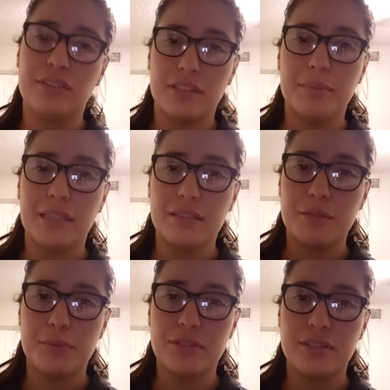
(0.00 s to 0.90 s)
learn about this
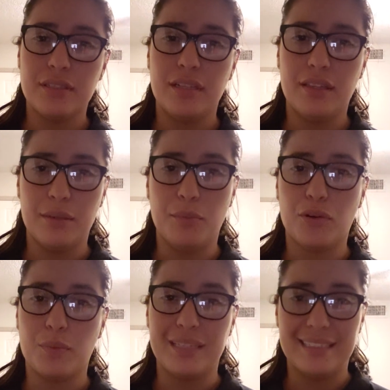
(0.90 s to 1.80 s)
person, the
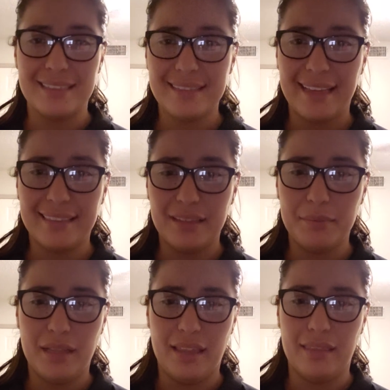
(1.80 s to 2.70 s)
more we dislike
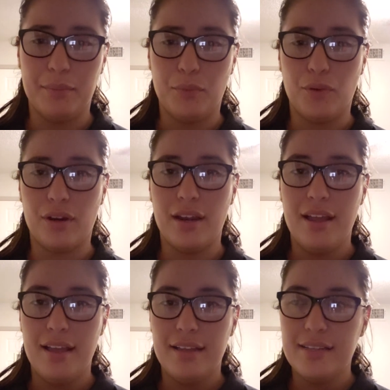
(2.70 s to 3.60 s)
them and the more
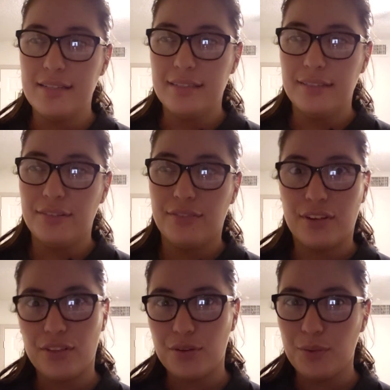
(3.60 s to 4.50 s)

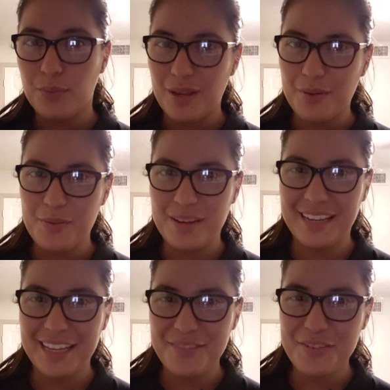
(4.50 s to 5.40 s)
farther away we want to
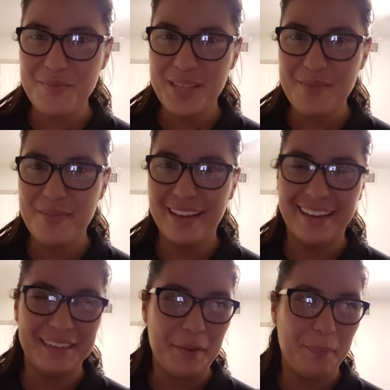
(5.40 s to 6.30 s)
get from them.
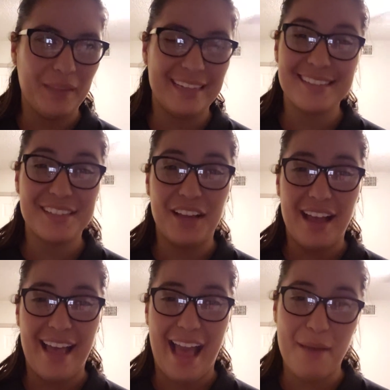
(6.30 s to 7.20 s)
It doesn't
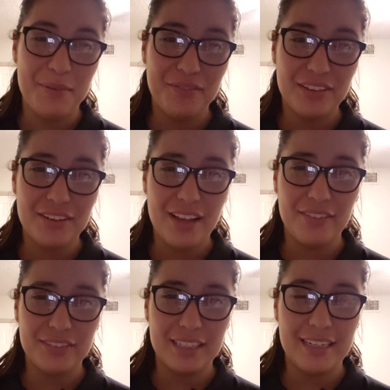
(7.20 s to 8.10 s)
happen very
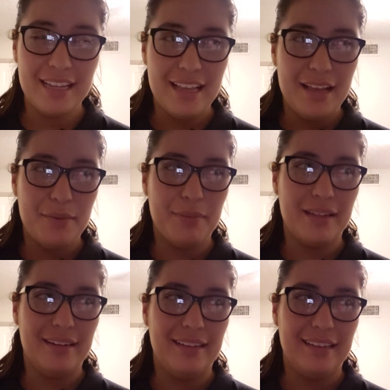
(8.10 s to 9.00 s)
often,
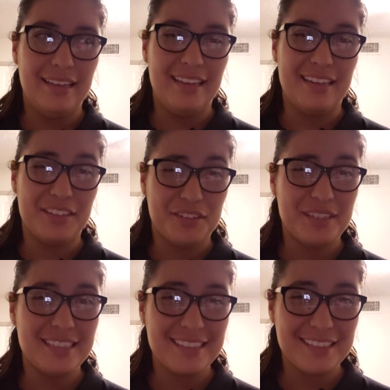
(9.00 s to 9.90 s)
but it
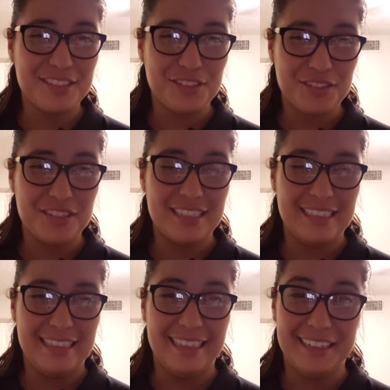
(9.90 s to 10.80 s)
increases
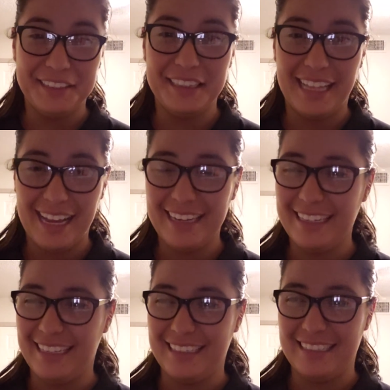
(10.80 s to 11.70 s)
uncertainty a lot,
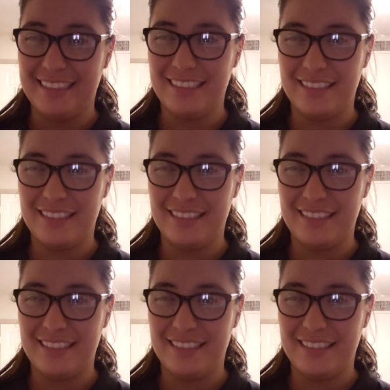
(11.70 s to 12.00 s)
and it